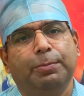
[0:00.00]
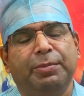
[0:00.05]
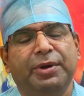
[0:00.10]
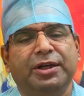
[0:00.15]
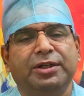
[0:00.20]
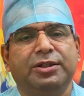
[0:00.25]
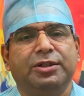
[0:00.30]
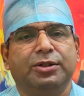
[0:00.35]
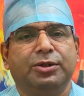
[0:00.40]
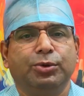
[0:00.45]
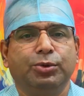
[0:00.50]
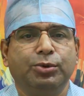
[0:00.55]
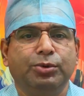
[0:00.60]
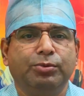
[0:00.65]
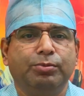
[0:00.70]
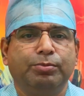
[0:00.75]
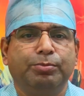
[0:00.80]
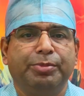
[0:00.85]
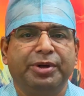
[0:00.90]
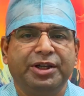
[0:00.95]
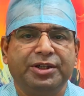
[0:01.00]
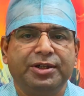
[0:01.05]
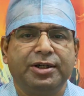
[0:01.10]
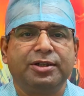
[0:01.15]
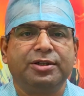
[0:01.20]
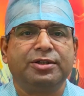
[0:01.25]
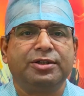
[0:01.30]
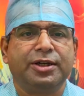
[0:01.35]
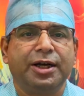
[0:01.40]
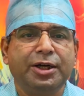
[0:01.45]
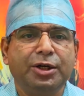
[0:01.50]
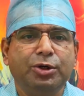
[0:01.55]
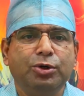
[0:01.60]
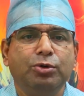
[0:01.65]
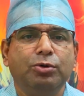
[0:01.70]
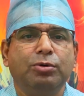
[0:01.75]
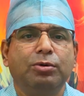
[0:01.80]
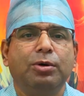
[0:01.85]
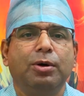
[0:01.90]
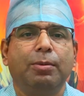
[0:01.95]
patients tend
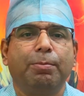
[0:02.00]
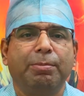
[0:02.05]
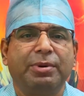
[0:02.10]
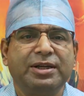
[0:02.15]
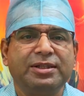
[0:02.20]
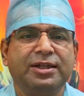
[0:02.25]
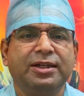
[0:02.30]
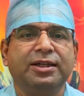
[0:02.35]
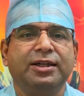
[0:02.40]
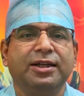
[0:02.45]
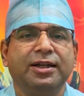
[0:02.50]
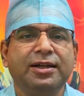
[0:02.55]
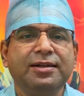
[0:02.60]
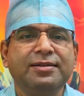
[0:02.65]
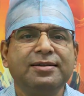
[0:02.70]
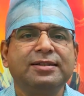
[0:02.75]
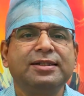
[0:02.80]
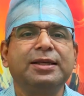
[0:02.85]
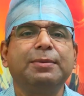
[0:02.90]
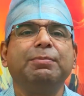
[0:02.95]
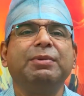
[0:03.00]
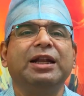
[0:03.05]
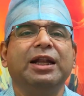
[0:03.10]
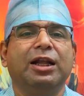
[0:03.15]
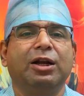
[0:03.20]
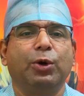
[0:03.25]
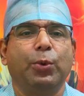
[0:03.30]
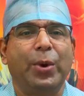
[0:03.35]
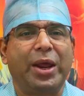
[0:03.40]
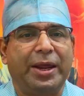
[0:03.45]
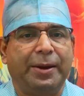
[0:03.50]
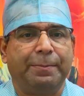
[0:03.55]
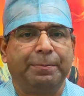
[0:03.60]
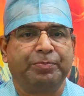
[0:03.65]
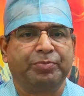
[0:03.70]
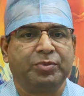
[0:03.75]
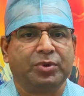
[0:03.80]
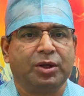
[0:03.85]
to present in a similar way.